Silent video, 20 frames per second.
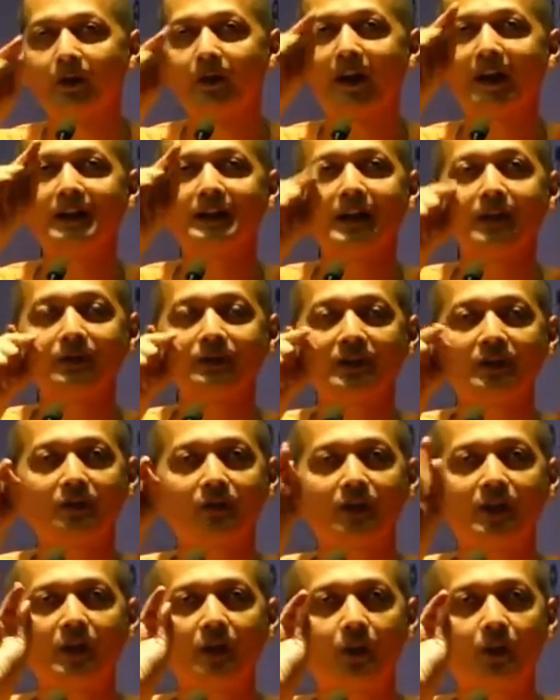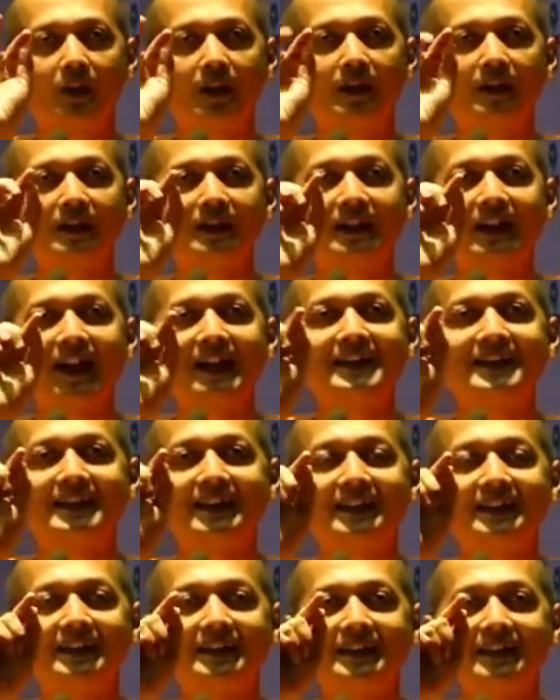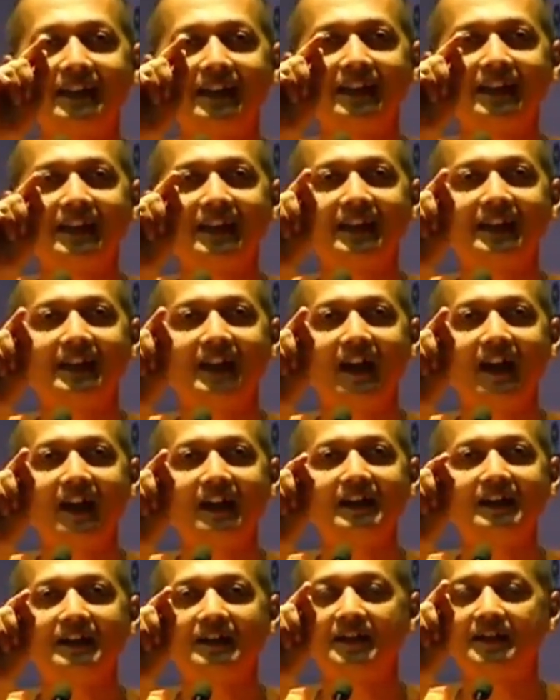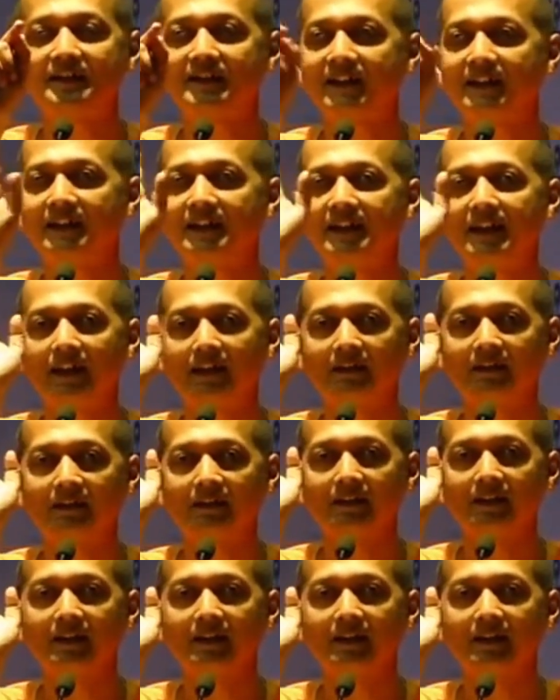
You write down this word only, Kaizen, K-A-I-Z-E-N,